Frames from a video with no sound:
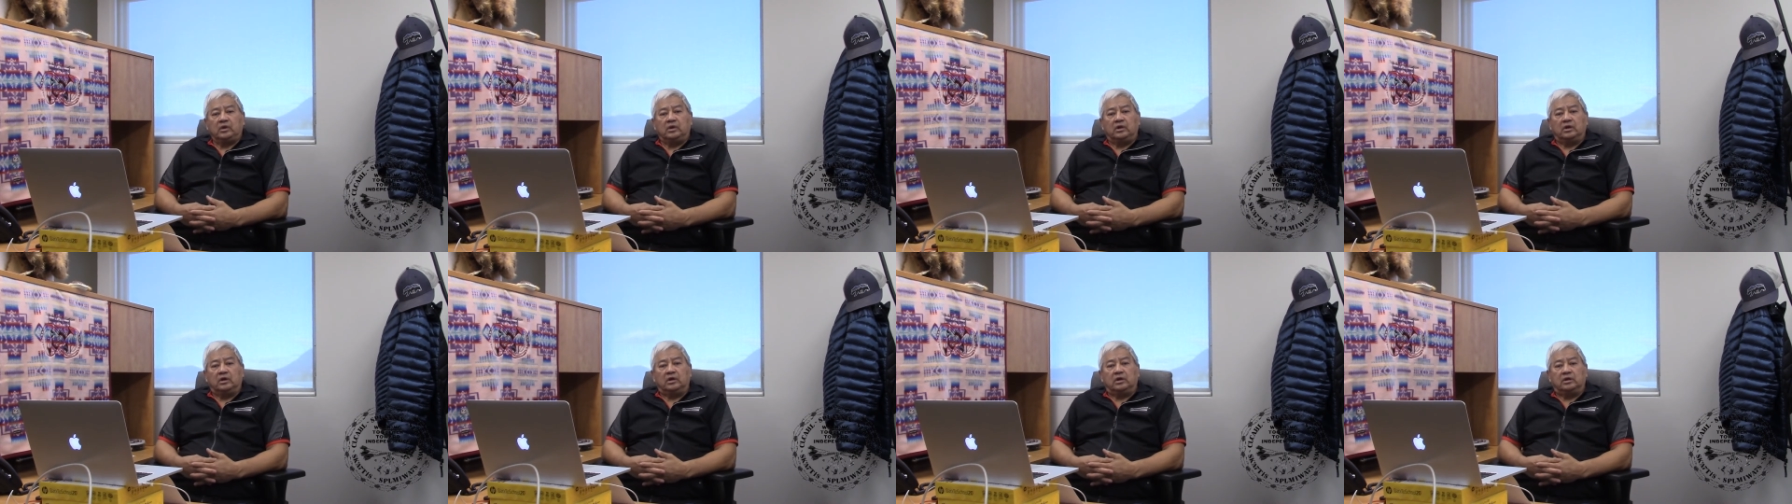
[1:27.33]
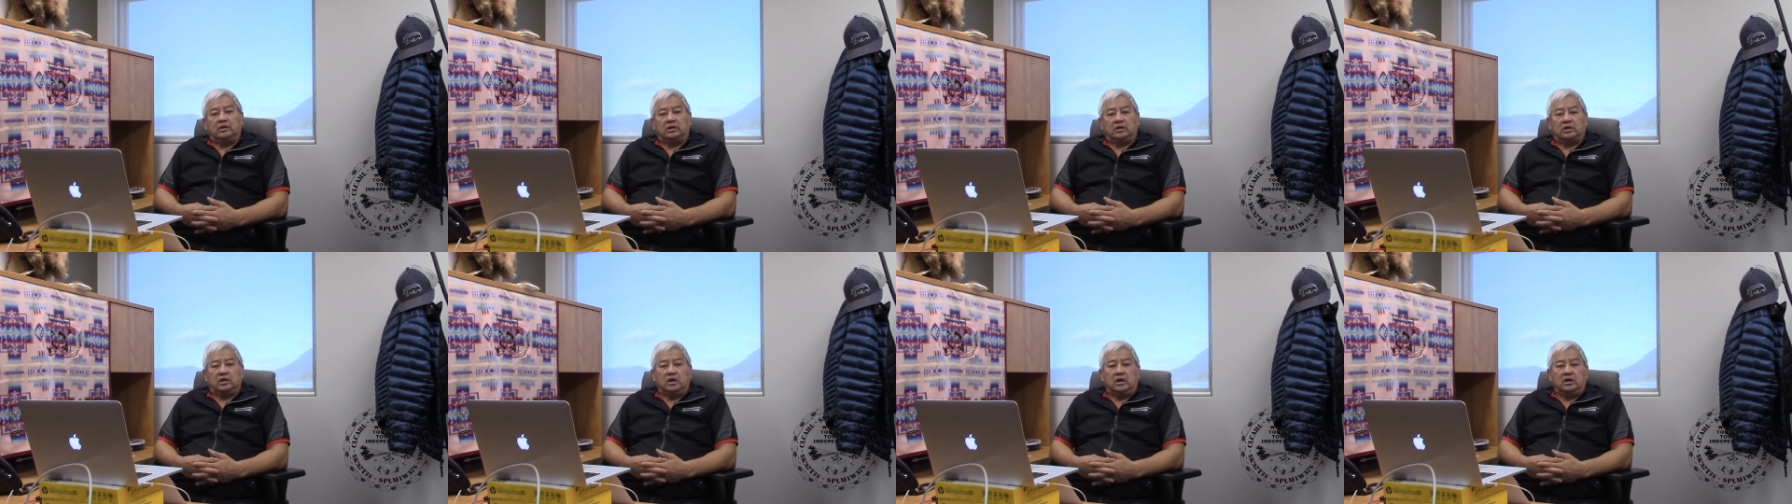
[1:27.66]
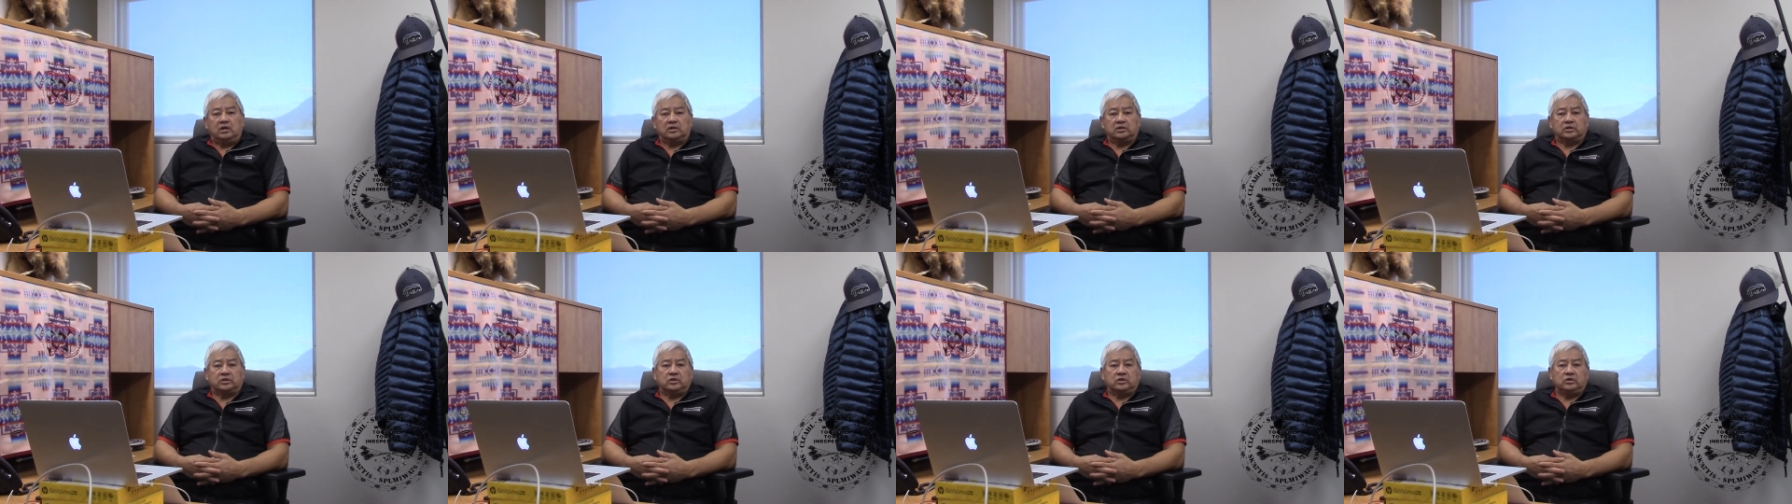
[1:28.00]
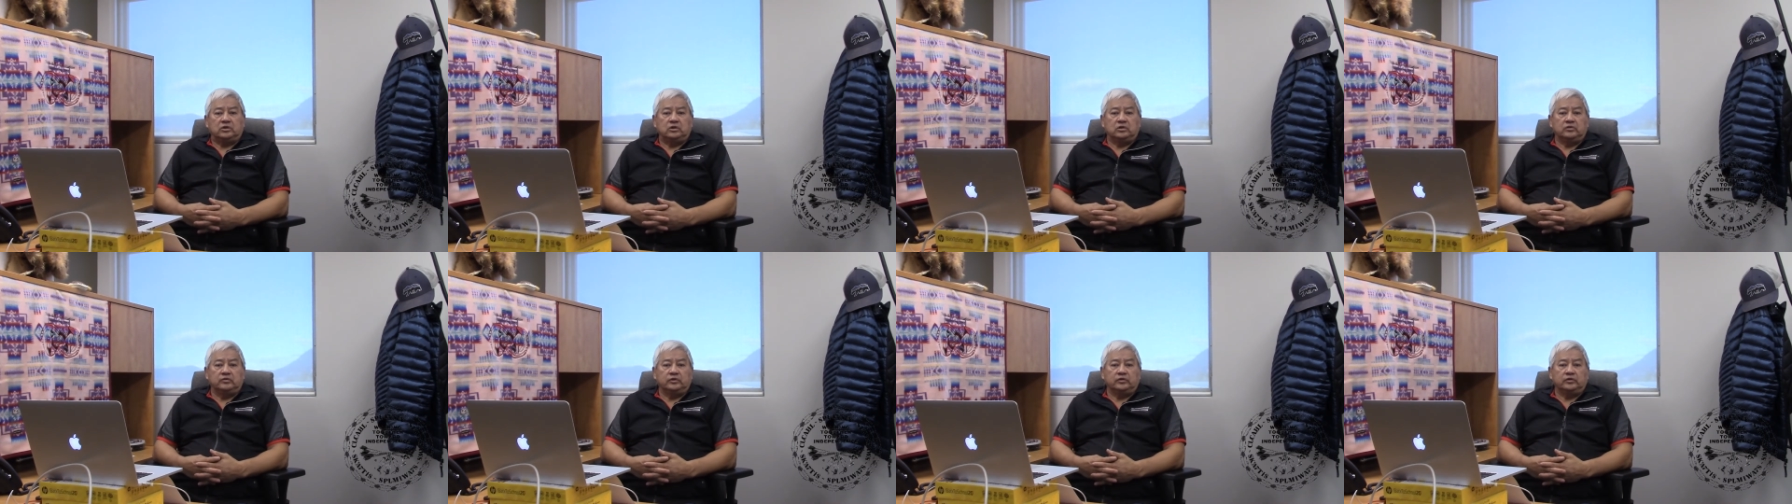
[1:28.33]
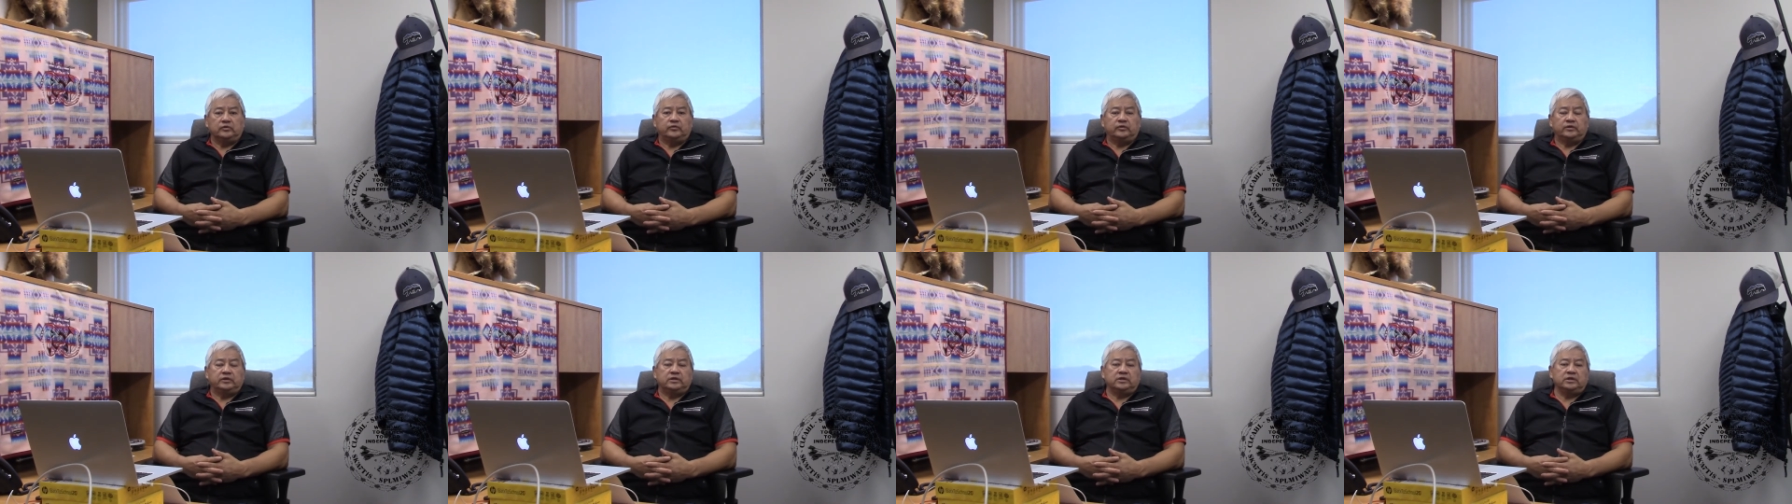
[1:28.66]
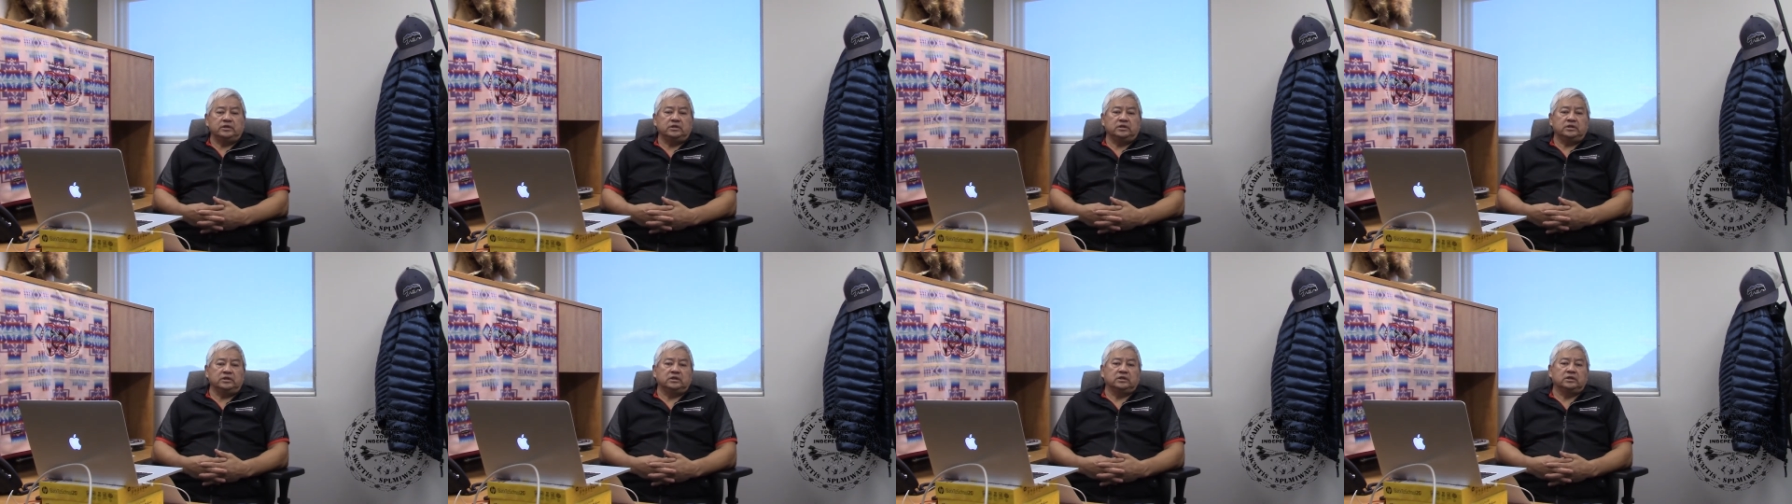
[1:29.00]
Uh, they call it COVID
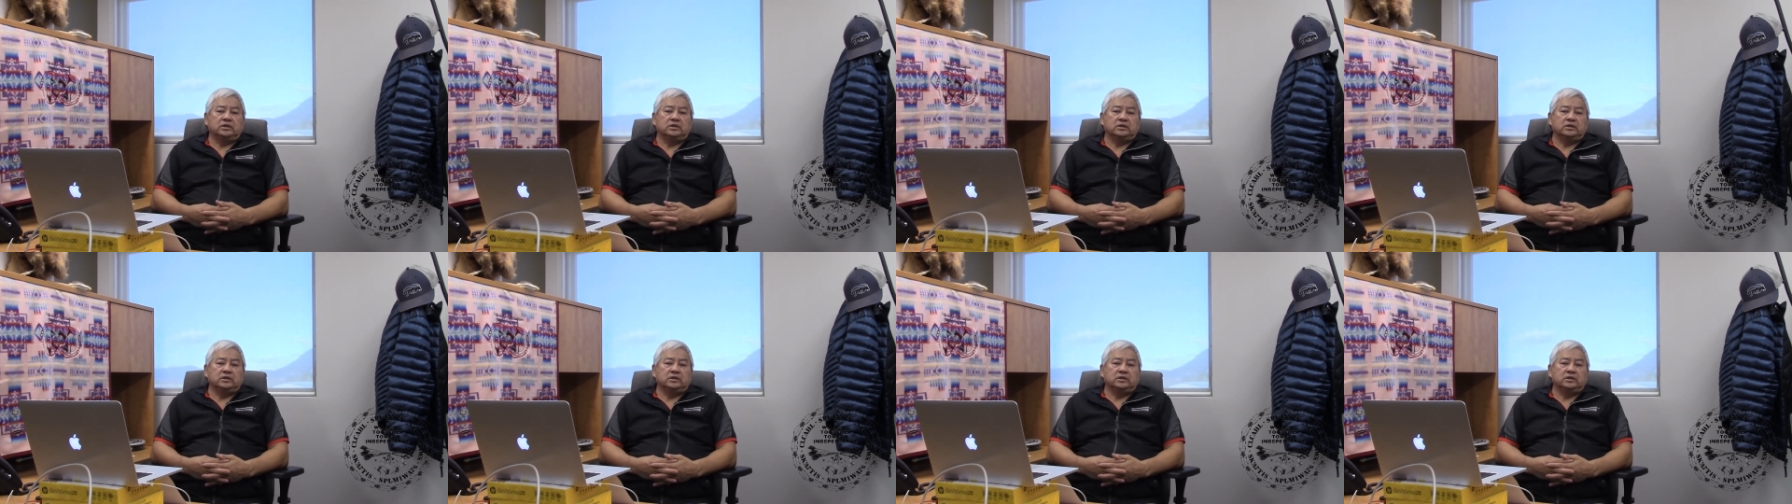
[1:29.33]
fatigue.